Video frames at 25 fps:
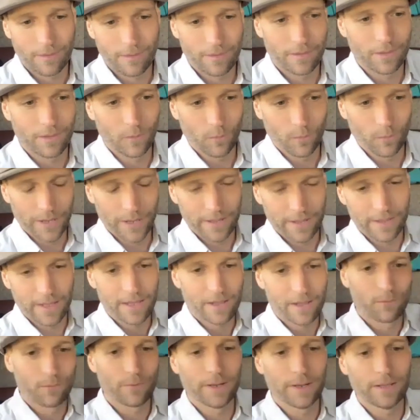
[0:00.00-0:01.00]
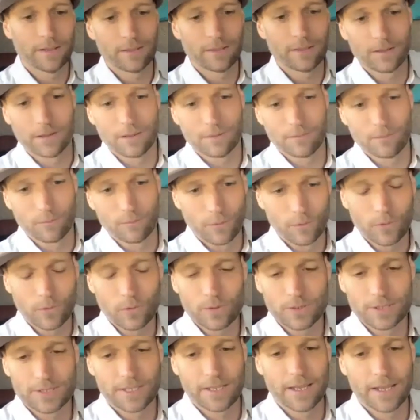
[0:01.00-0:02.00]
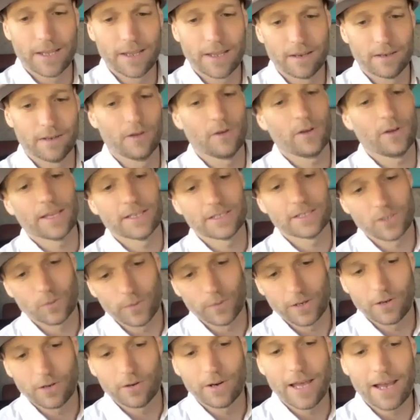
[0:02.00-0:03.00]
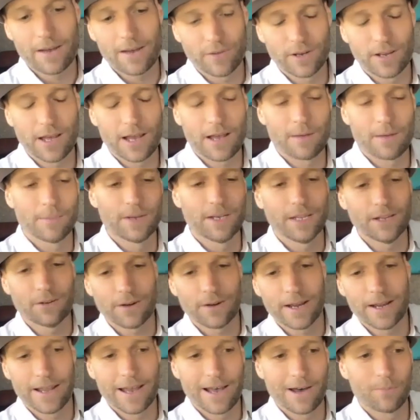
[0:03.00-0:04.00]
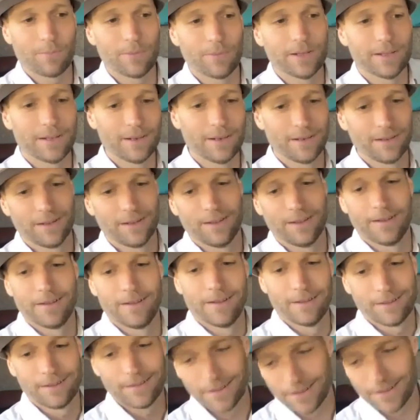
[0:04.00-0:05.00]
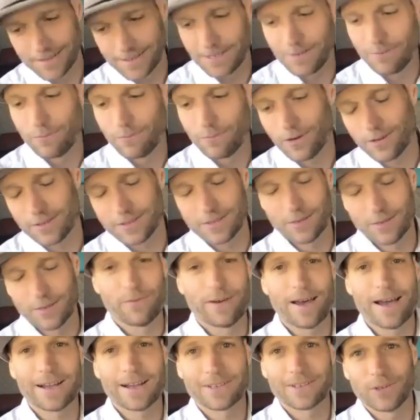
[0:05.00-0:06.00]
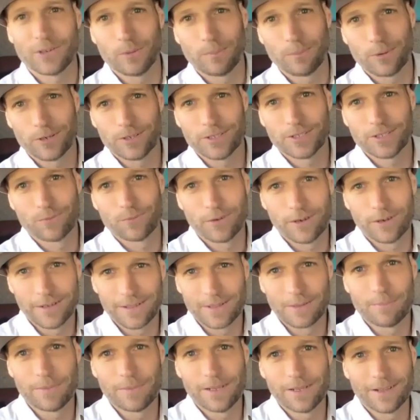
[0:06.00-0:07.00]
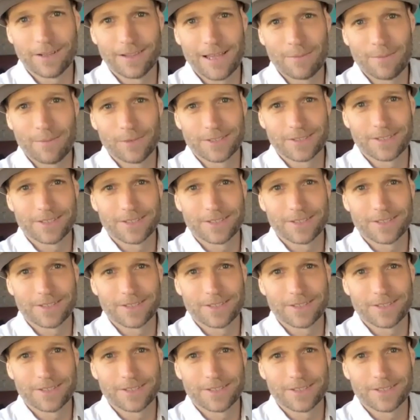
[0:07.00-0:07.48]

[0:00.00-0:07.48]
the way they had written the rules that, okay, so we don't have a nominee right now, but the default de facto person running the BLM is the